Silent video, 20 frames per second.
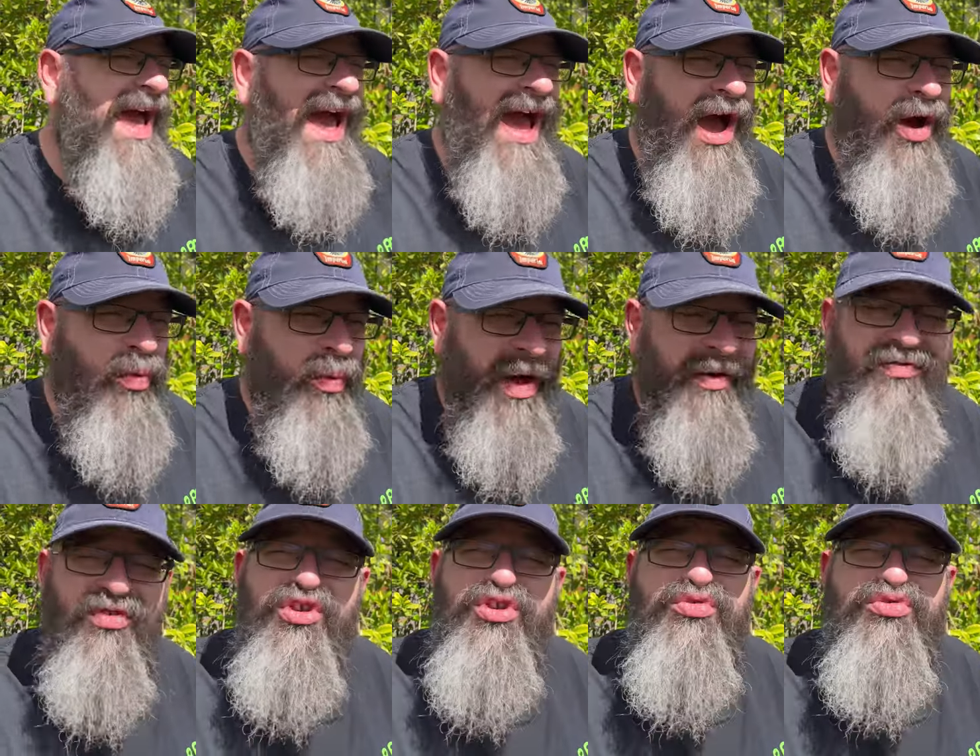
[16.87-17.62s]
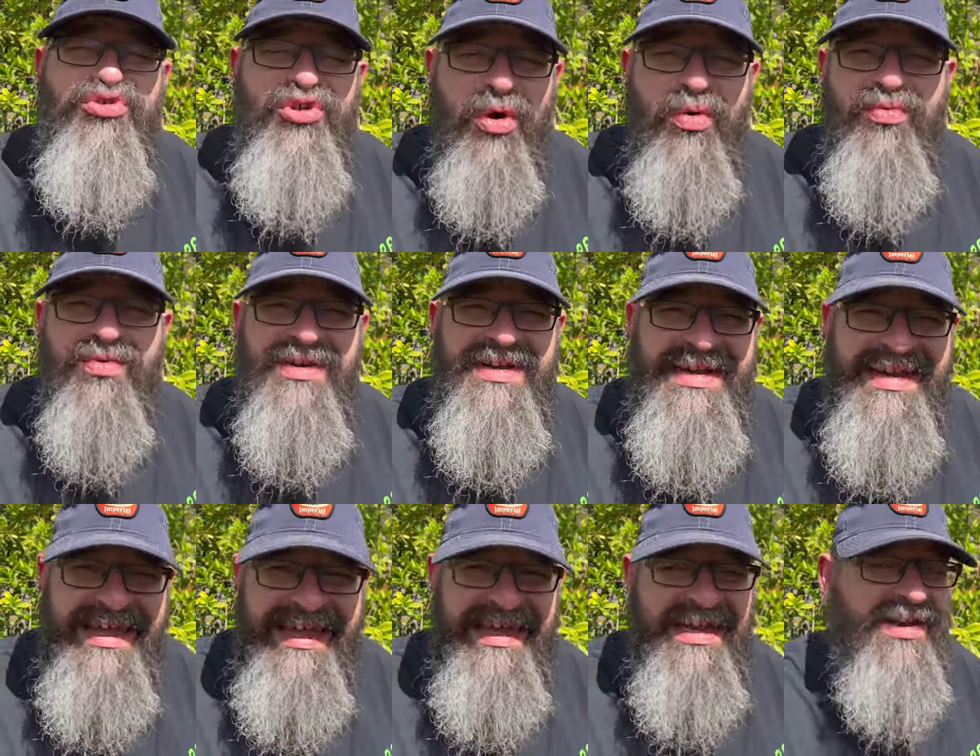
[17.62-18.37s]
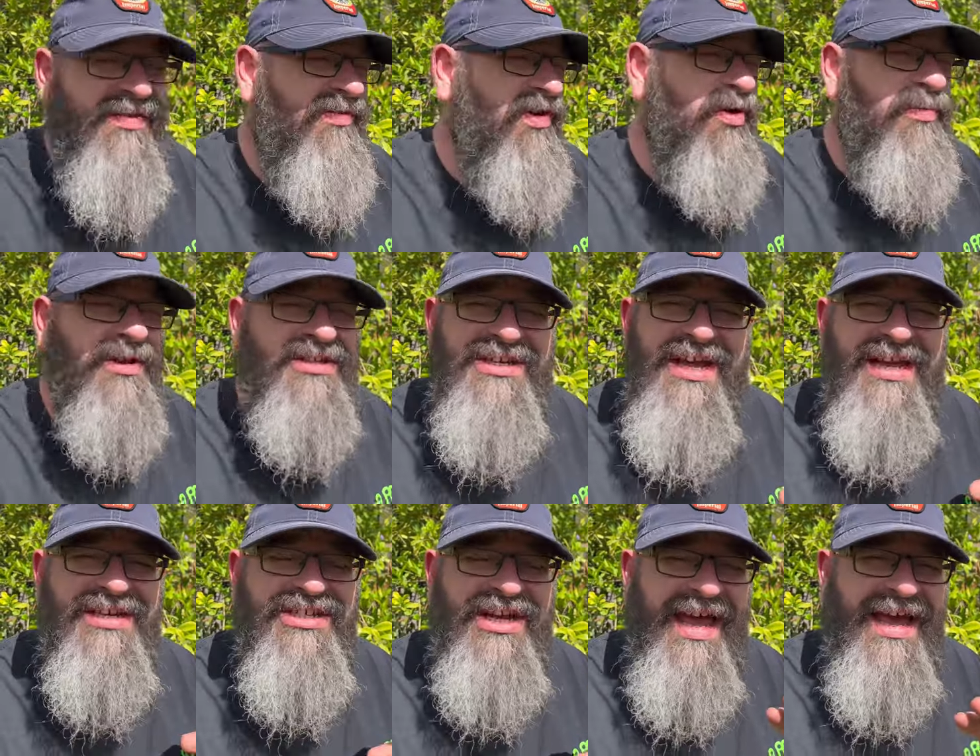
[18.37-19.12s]
However, you don't need very much
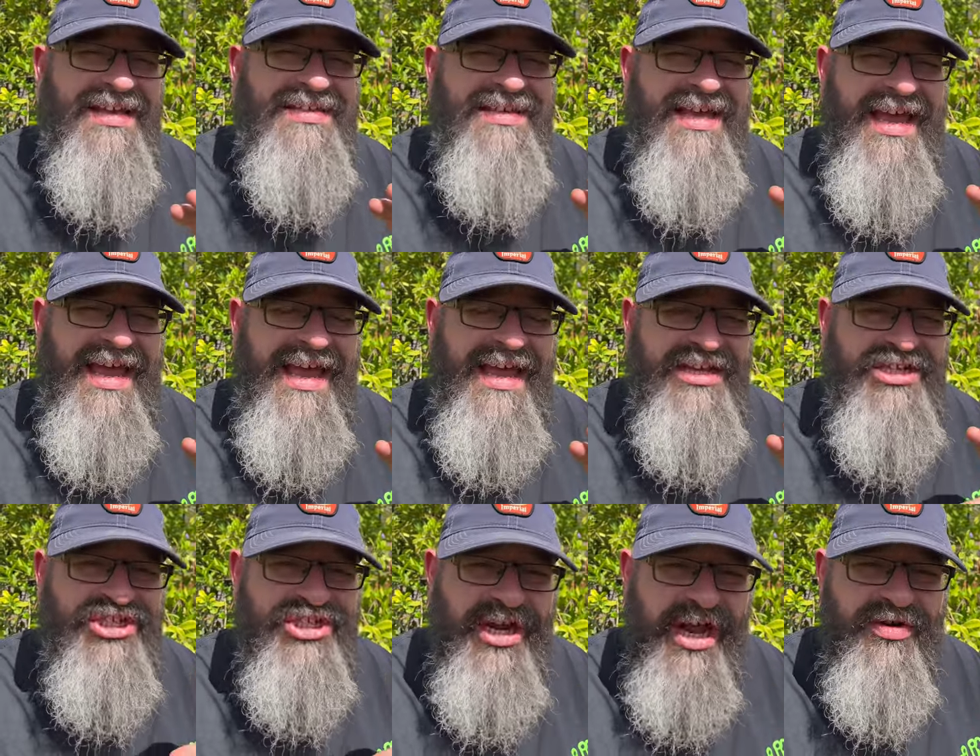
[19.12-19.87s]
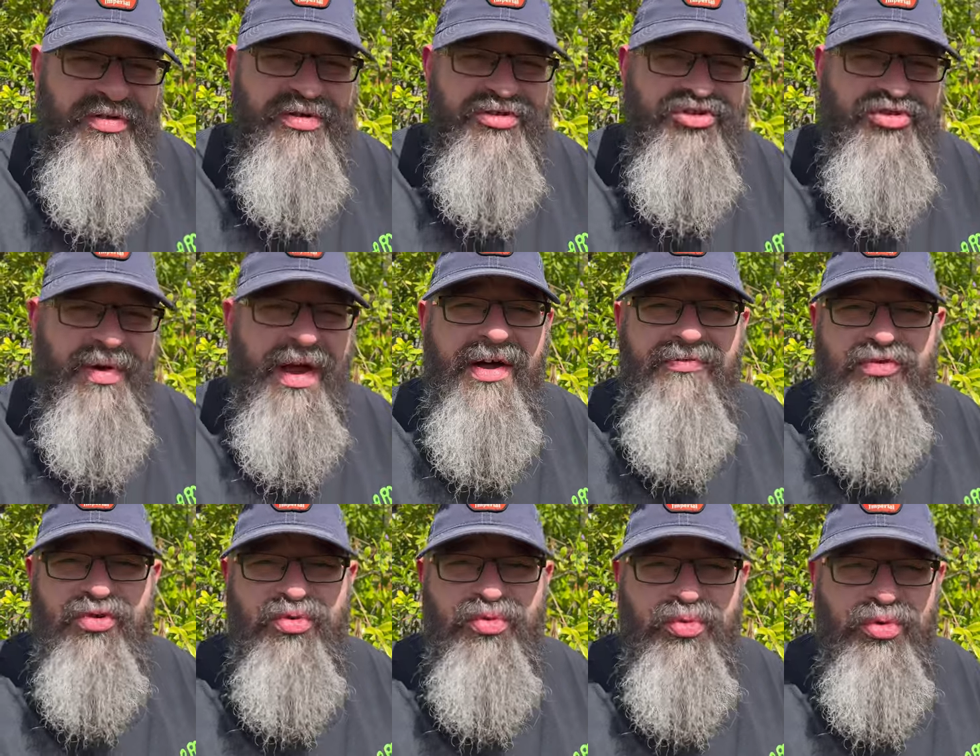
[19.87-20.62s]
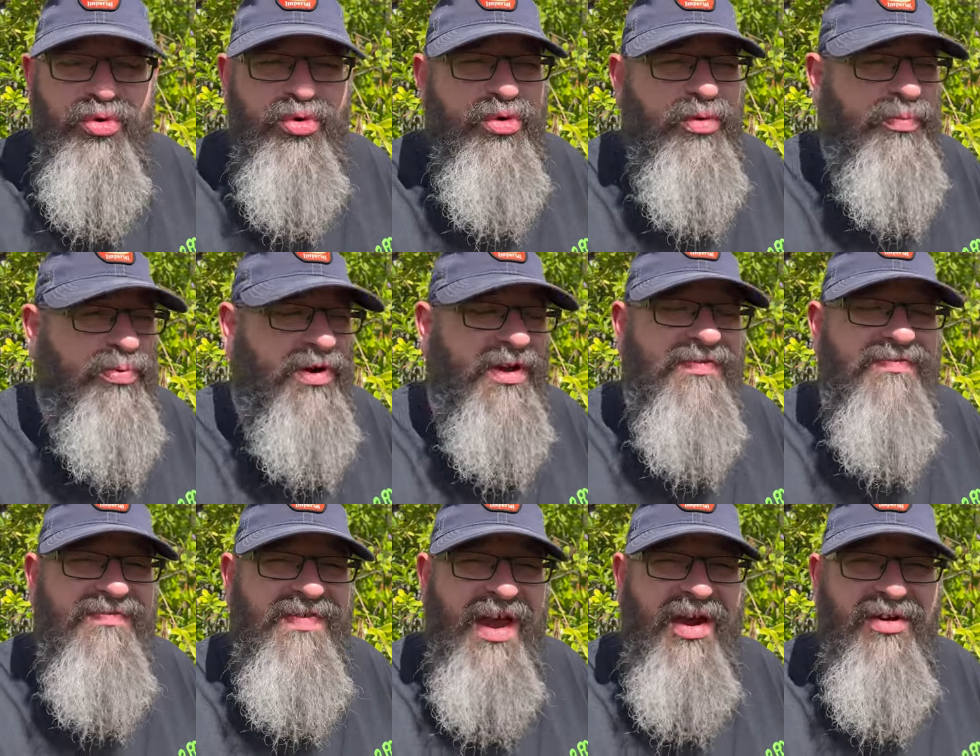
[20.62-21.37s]
cash as a general travel rule.
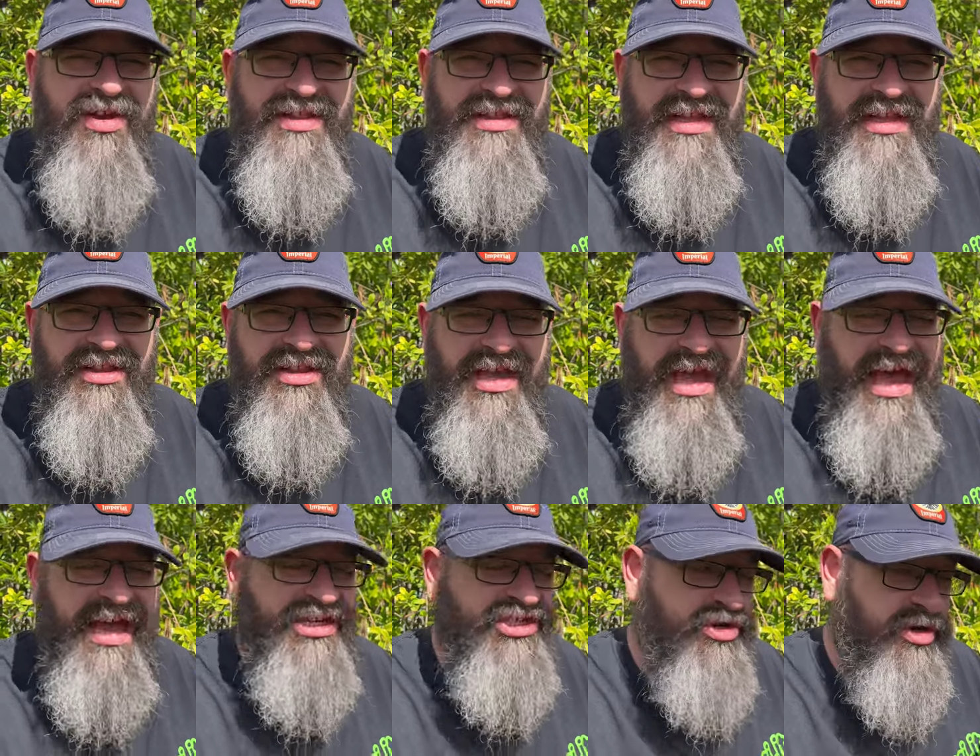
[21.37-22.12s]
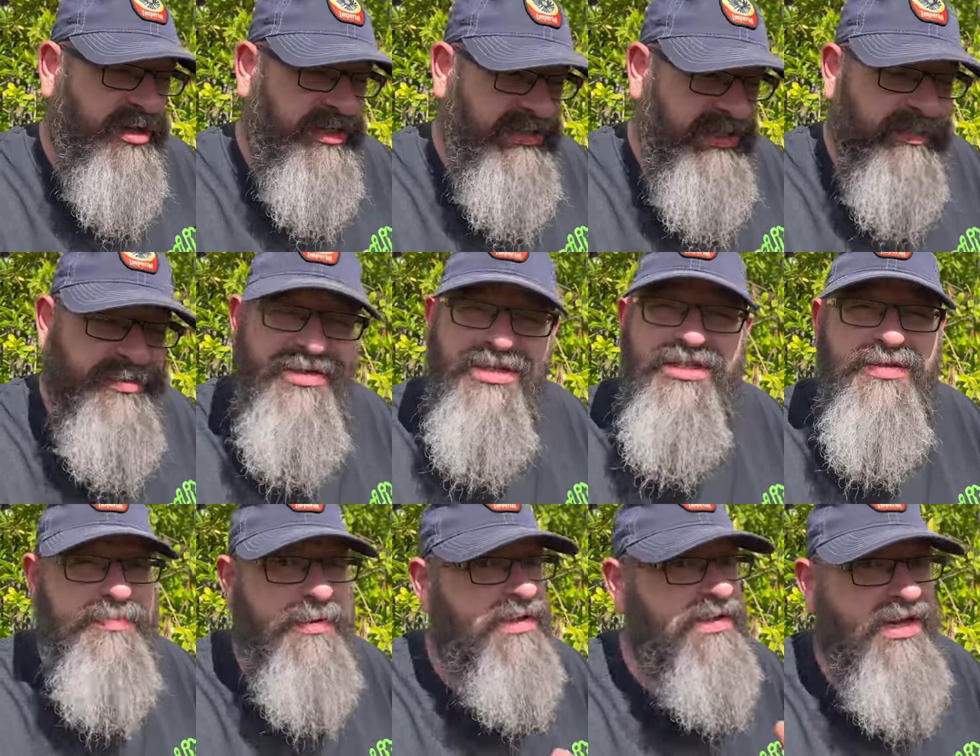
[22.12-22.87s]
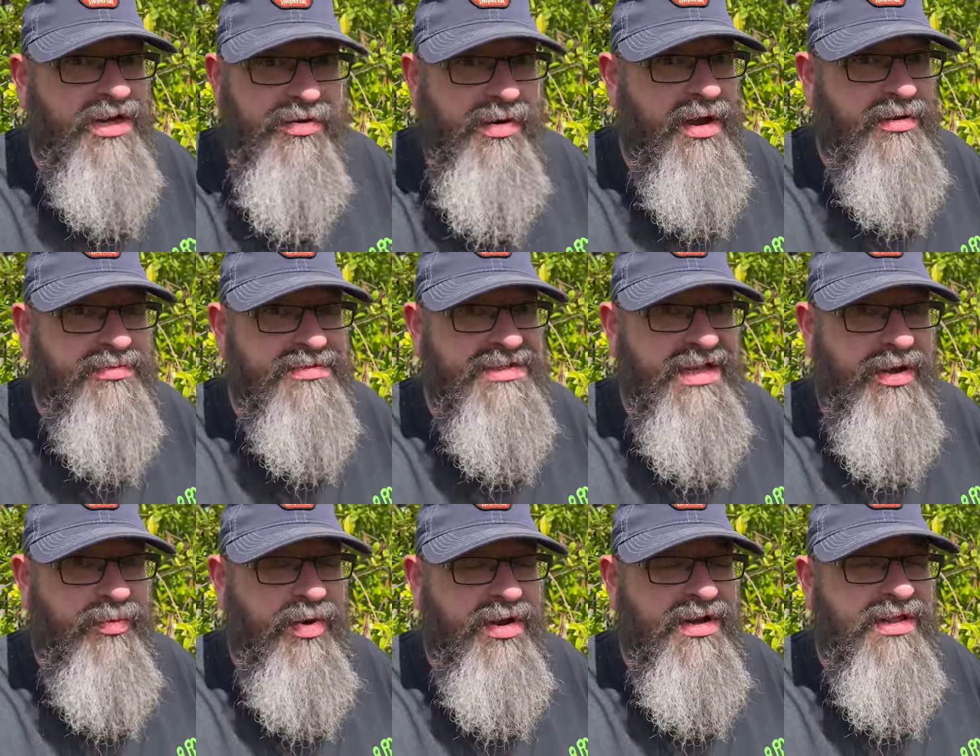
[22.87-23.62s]
Bring very little cash. There are exceptions, but Nicaragua is
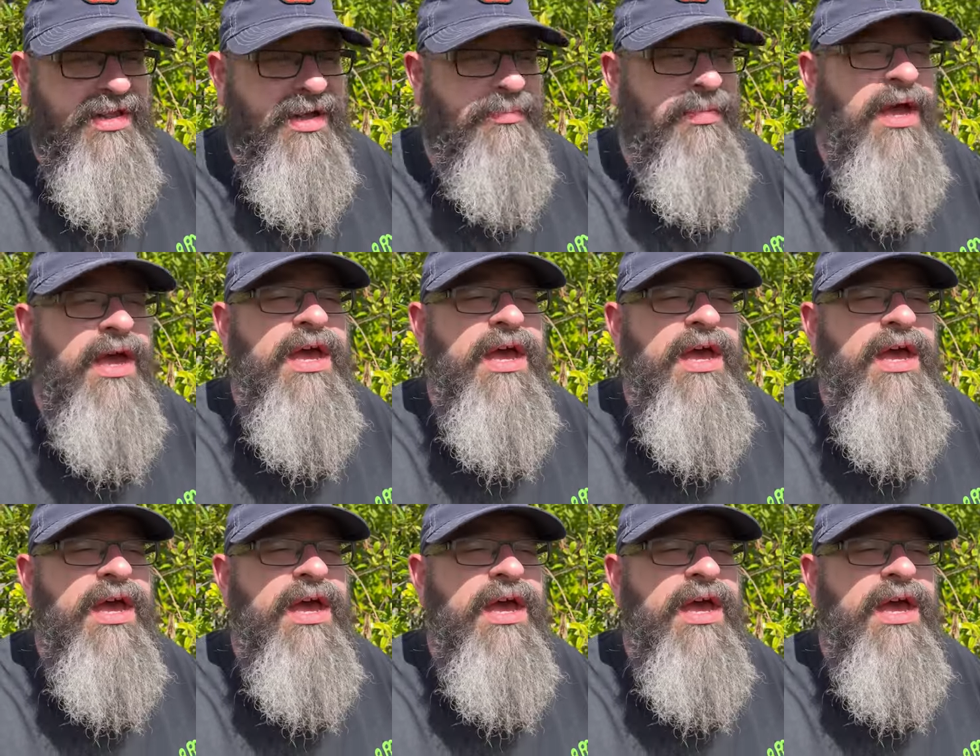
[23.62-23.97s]
not one of them.